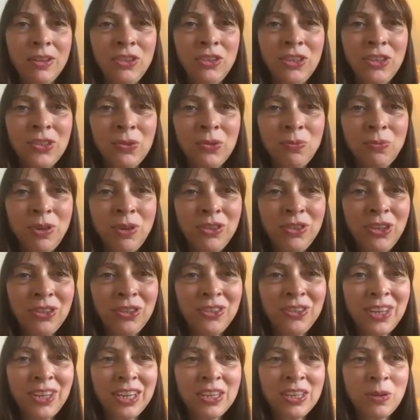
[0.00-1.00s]
I just want
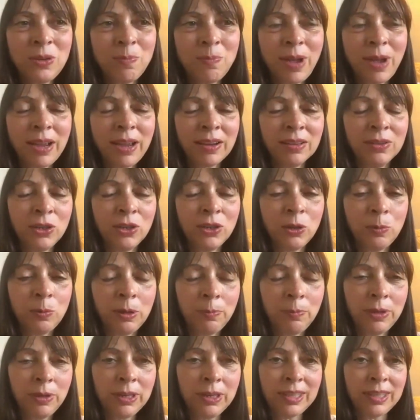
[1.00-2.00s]
to take you back a little
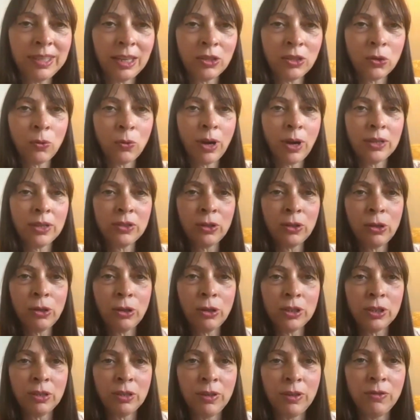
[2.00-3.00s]
bit because that's quite a
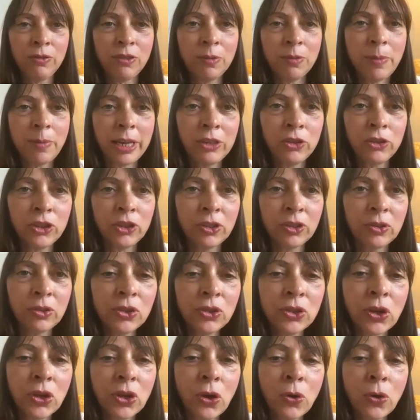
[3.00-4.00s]
lot of information.
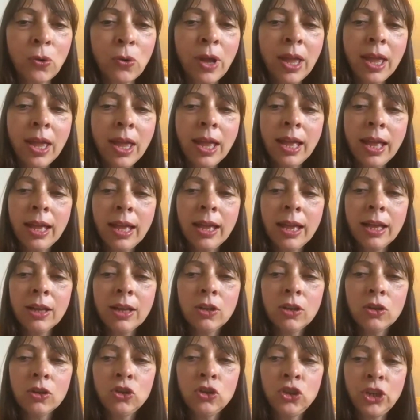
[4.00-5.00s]
So
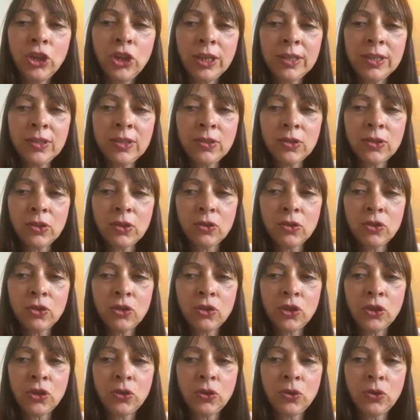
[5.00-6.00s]
just
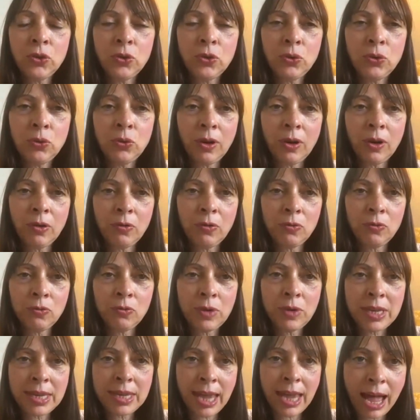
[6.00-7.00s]
to
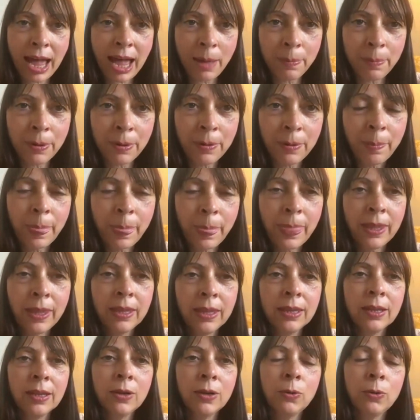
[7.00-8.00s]
recap,
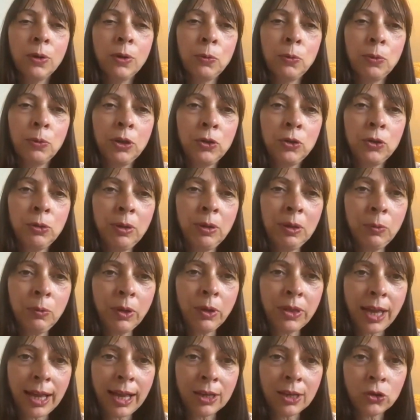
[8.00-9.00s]
what we're doing
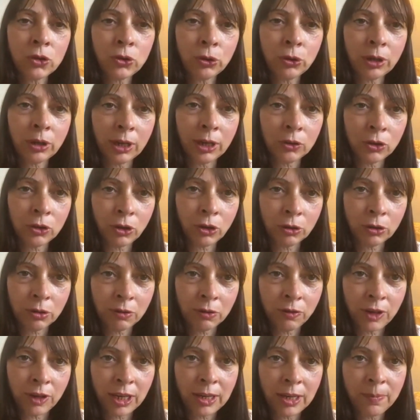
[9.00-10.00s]
with the
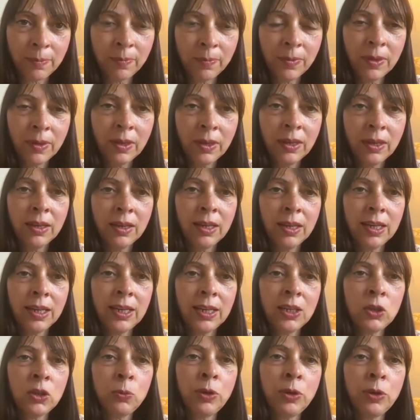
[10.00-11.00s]
astrocartography
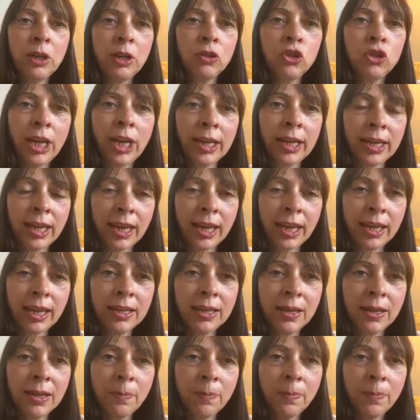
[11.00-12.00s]
is we're
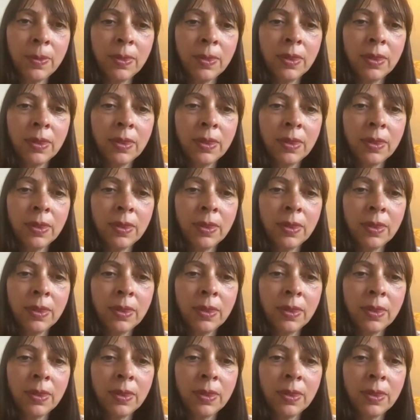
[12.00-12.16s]
checking